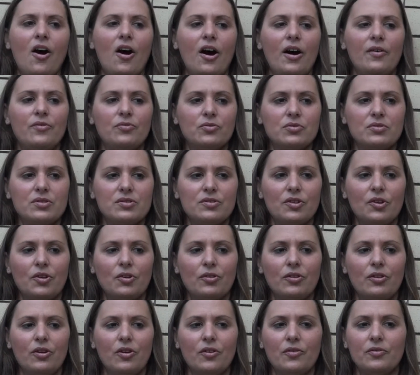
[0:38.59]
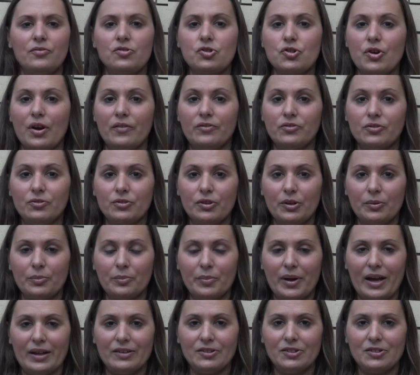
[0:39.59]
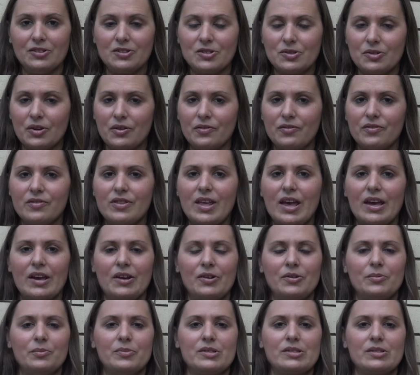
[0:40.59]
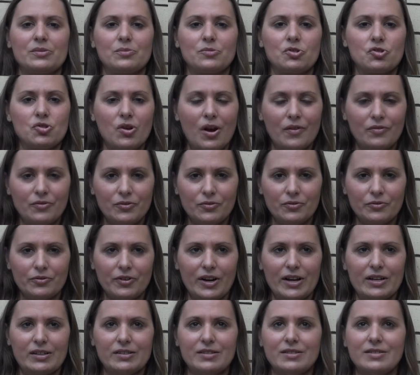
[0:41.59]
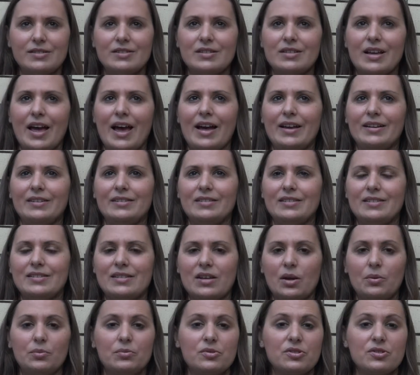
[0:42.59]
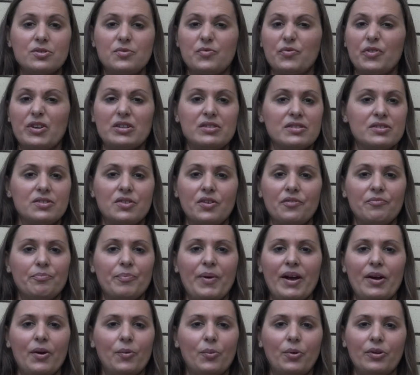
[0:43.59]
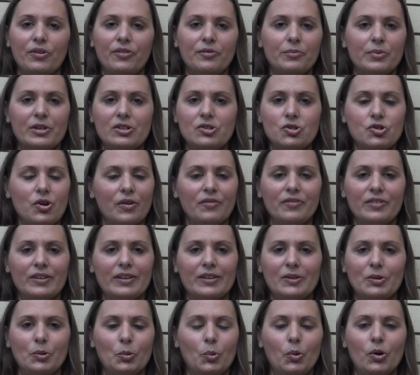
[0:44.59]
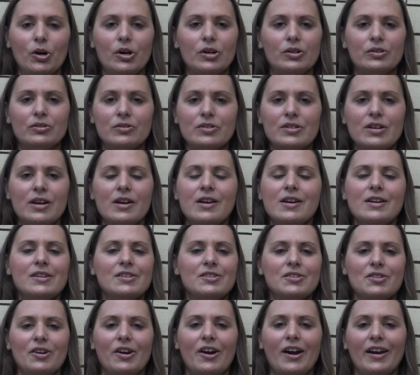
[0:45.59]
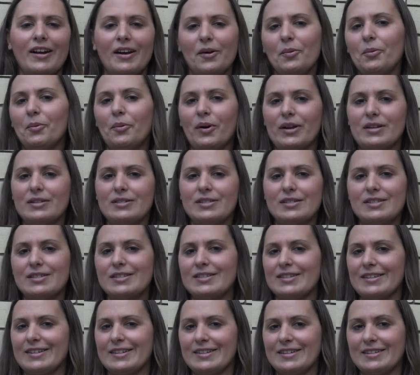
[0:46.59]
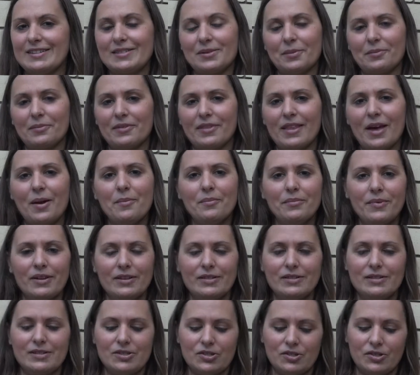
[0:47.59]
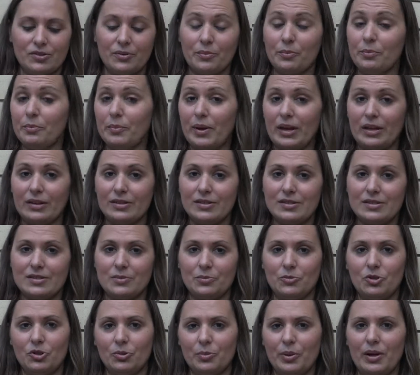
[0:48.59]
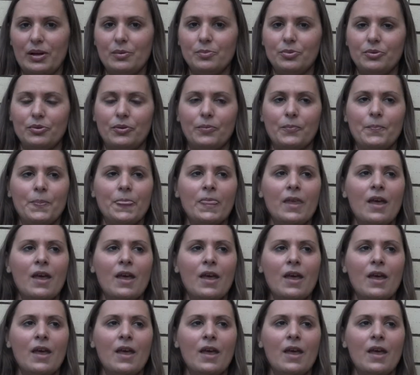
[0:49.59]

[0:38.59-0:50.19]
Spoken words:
I've also got a lot of travel companions over there and some travel friends, and I'm just friends that I've met when I've been traveling the world. So I can't wait to see some of them and to meet some new people.